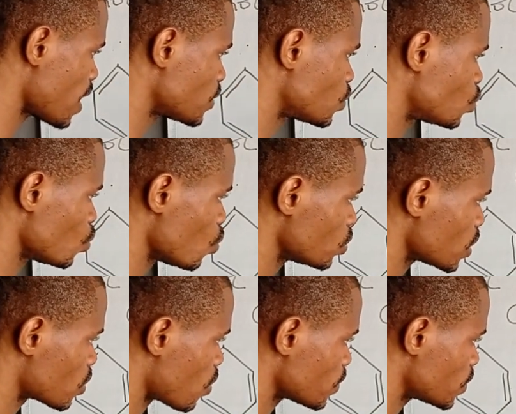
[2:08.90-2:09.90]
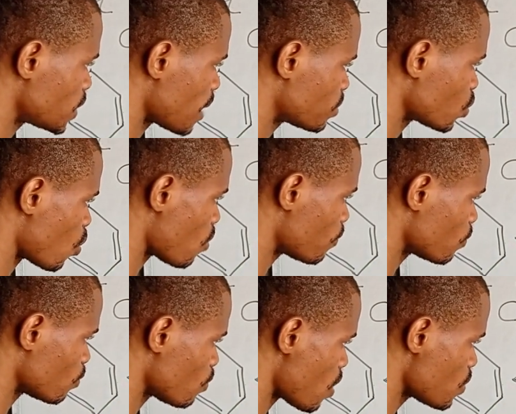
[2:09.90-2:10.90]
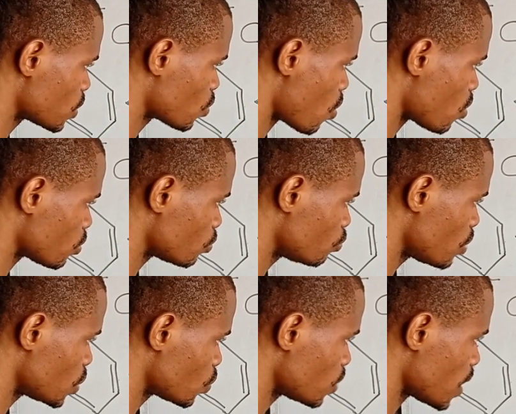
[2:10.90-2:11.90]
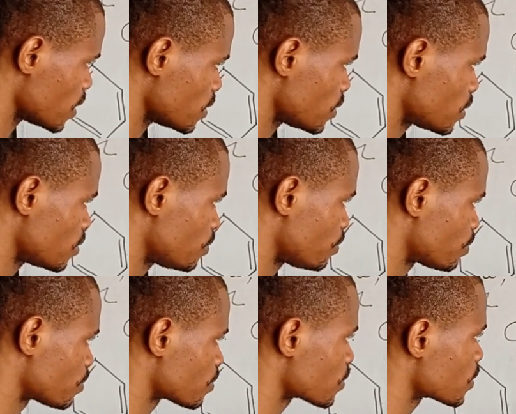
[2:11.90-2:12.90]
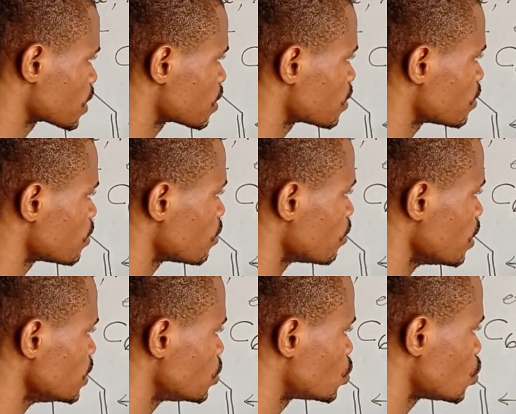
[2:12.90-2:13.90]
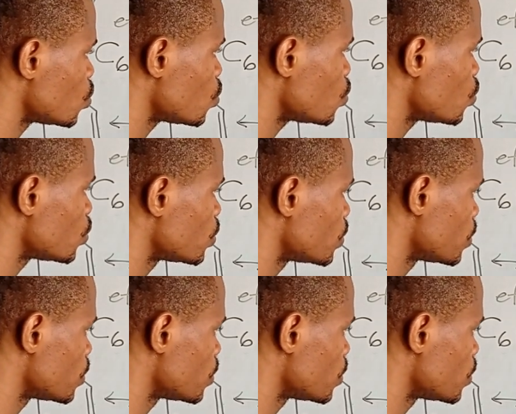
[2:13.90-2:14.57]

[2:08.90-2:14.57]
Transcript: led to the concept of what we call resonance. When two